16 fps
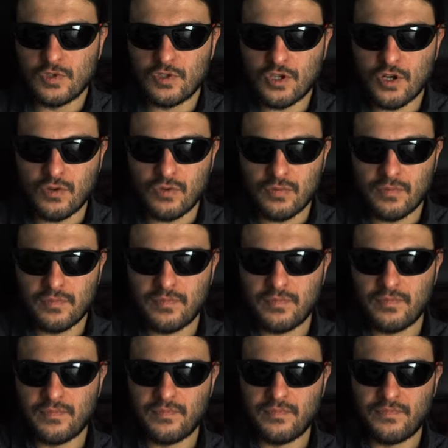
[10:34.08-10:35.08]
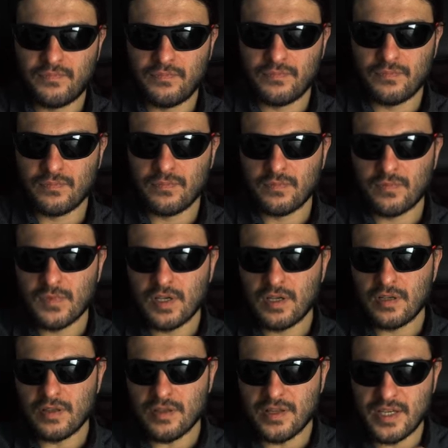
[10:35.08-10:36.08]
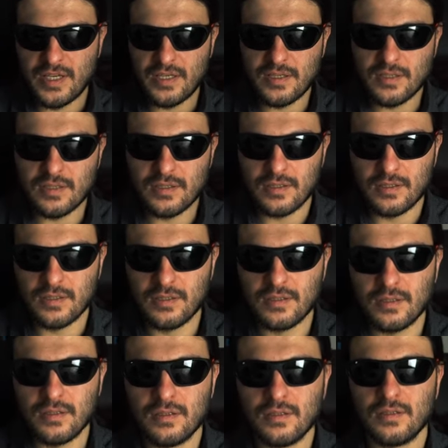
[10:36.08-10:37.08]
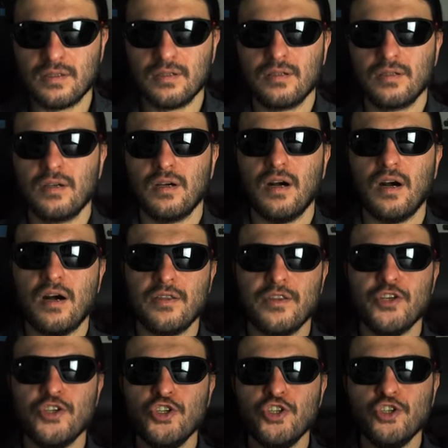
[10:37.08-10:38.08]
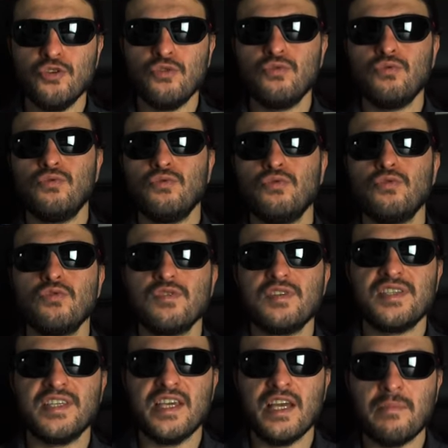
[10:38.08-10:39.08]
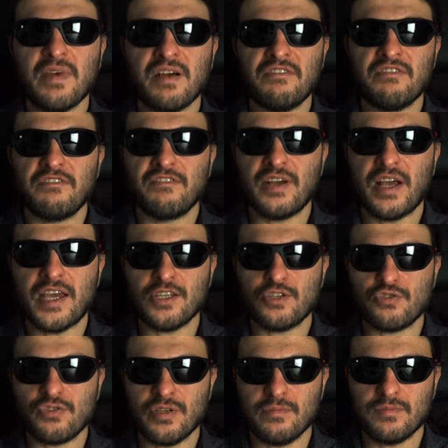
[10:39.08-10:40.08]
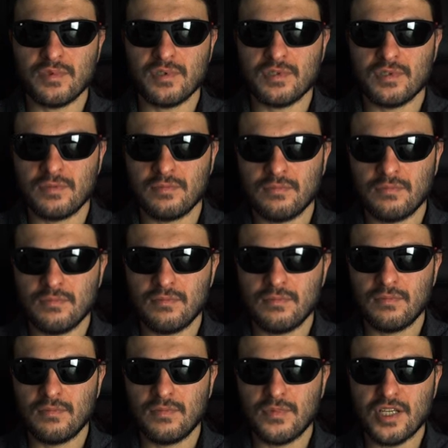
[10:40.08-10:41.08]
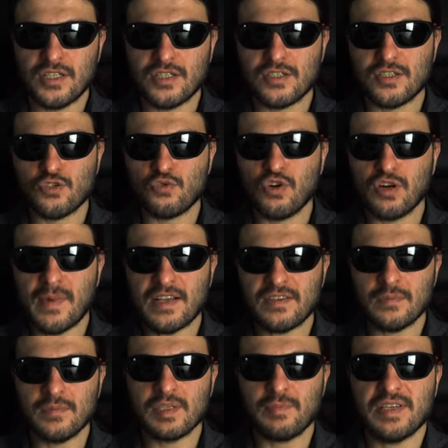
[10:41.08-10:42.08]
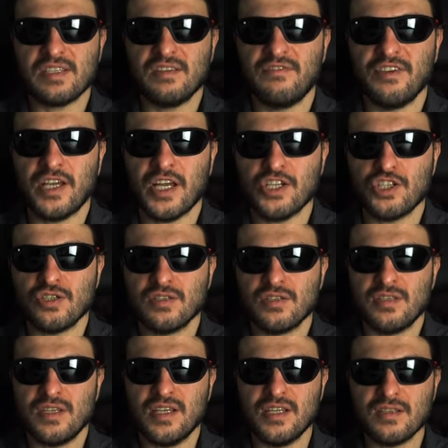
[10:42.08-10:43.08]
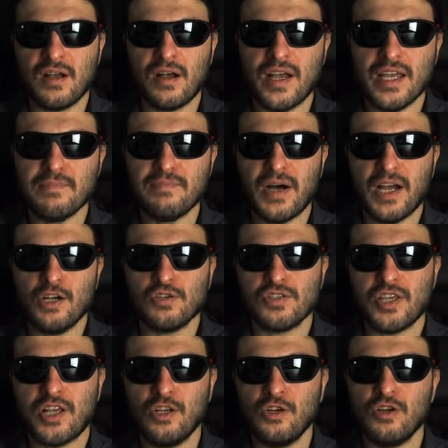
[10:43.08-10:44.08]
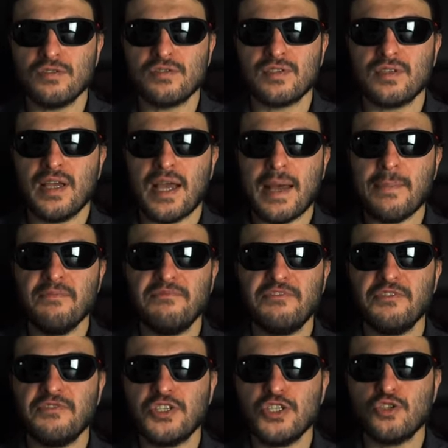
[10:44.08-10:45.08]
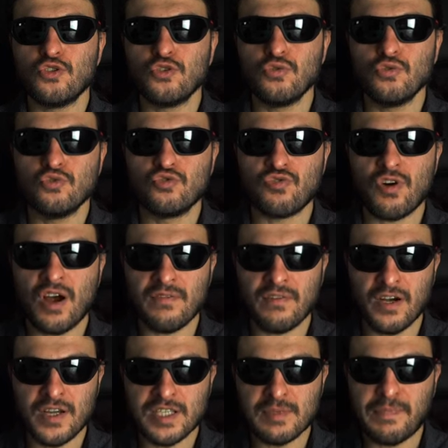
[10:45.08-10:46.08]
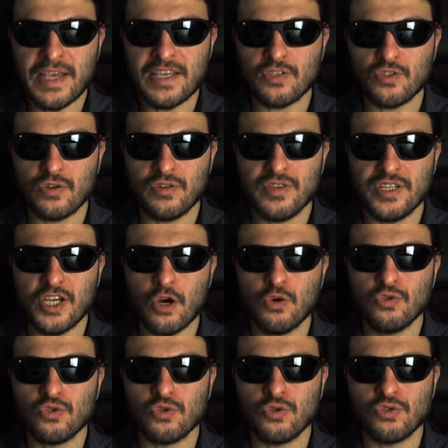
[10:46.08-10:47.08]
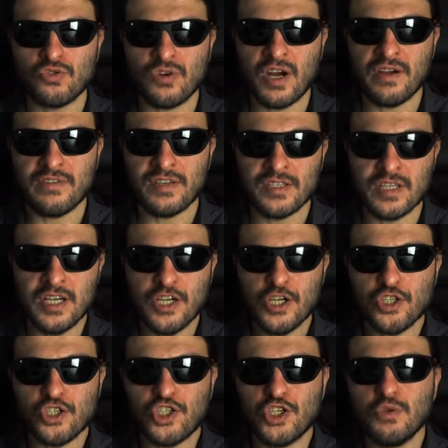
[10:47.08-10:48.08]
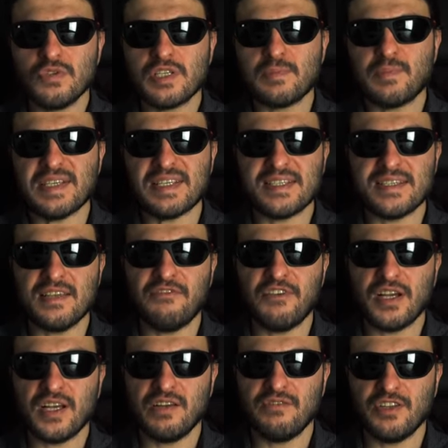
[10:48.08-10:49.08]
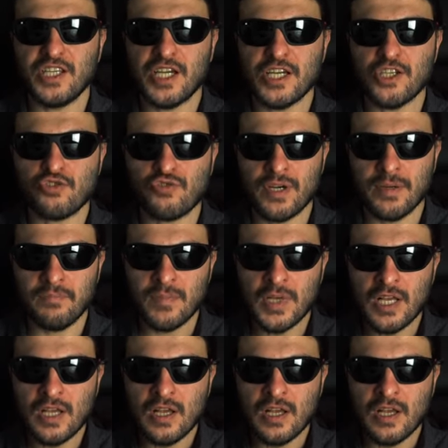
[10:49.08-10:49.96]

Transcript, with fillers: So, these are the new ZMF Atriums. Let's talk about some specifications. These are a biocellulose M52 driver. It's based on the Otor drivers tuned specifically for the Atrium.